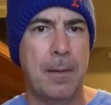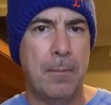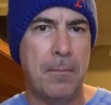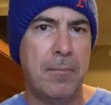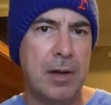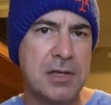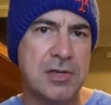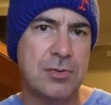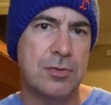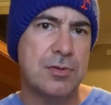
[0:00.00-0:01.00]

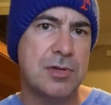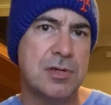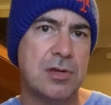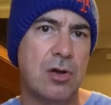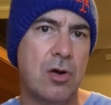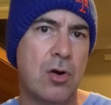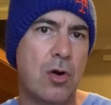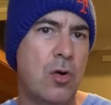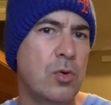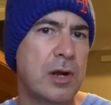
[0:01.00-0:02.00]
muscles are
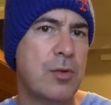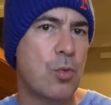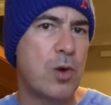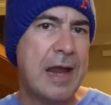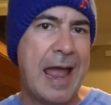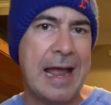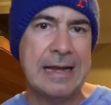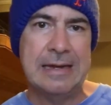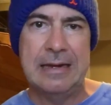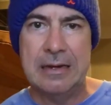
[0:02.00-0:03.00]
only
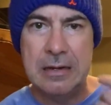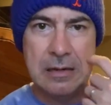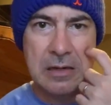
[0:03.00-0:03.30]
reacting